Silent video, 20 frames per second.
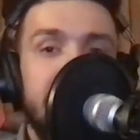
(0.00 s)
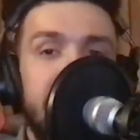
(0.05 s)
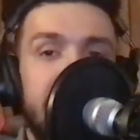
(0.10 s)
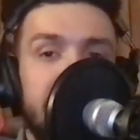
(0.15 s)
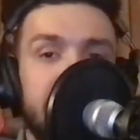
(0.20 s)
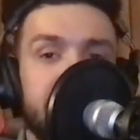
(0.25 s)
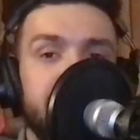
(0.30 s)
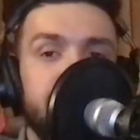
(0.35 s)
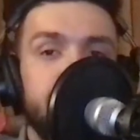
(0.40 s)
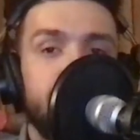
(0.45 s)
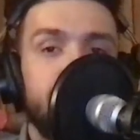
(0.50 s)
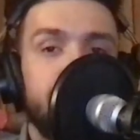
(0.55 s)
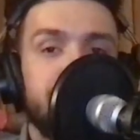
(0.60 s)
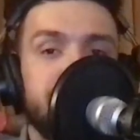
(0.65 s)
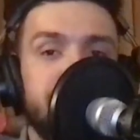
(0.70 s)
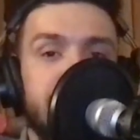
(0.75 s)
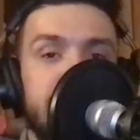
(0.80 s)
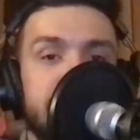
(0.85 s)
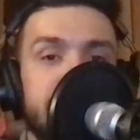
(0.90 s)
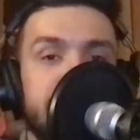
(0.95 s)
had a 2-run
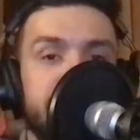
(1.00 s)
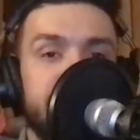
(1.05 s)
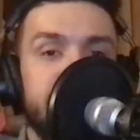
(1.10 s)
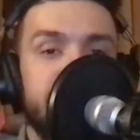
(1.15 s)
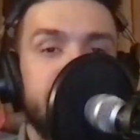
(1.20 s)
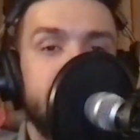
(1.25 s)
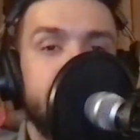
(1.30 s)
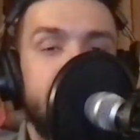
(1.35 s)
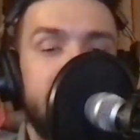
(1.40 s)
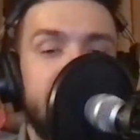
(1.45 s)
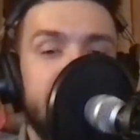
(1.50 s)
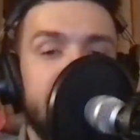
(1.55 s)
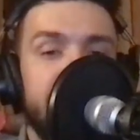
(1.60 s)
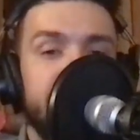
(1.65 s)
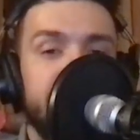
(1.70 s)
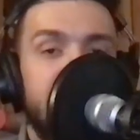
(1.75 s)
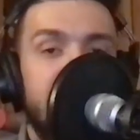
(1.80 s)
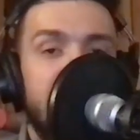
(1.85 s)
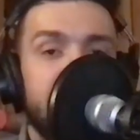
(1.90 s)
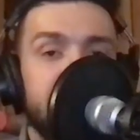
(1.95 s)
shot in the 5th to make it a
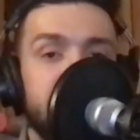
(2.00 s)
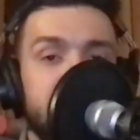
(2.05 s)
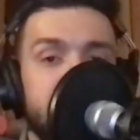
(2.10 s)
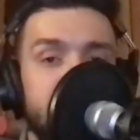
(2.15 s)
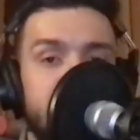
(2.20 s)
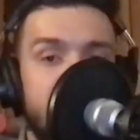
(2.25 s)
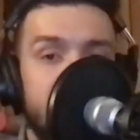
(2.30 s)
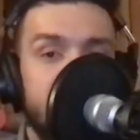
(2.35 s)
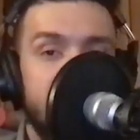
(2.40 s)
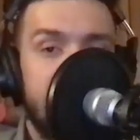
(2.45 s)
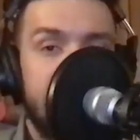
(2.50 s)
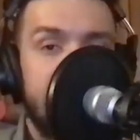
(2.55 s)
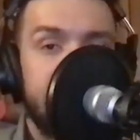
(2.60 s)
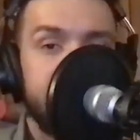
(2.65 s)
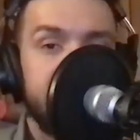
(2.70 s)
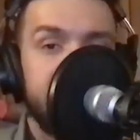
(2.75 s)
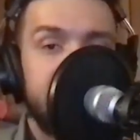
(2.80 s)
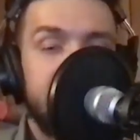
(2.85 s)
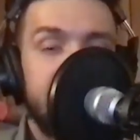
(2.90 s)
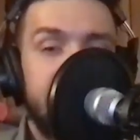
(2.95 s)
5-2 ball game.
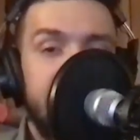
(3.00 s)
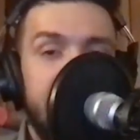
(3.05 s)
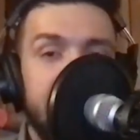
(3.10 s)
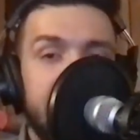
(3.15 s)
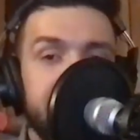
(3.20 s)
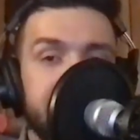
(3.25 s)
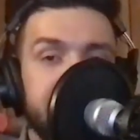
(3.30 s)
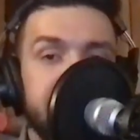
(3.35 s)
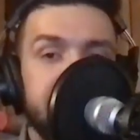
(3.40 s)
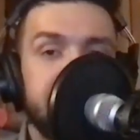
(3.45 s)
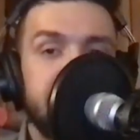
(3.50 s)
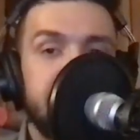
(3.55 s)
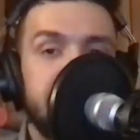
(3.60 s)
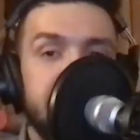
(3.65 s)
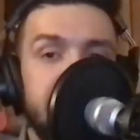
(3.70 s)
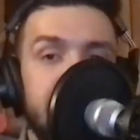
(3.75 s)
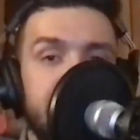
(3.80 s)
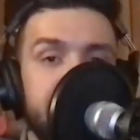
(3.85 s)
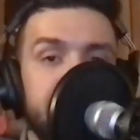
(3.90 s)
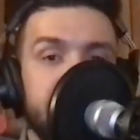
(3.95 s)
Anderson did
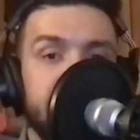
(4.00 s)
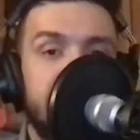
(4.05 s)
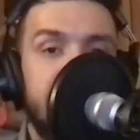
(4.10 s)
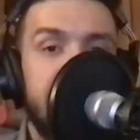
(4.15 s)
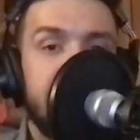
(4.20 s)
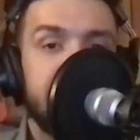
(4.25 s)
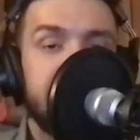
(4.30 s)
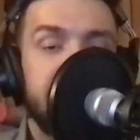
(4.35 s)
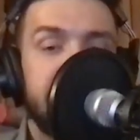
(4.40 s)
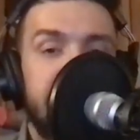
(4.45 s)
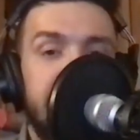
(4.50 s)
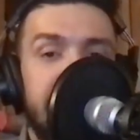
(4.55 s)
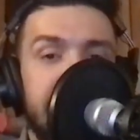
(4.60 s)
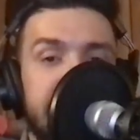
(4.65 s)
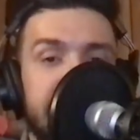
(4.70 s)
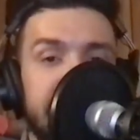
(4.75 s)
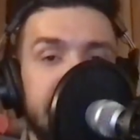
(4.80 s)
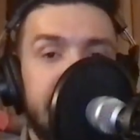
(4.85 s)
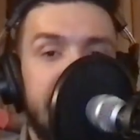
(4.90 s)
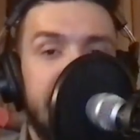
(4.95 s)
enough to last an
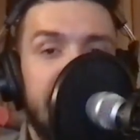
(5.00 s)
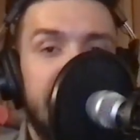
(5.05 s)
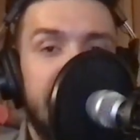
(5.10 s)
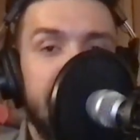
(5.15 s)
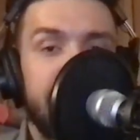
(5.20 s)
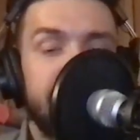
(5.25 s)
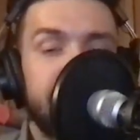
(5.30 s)
inning and a half.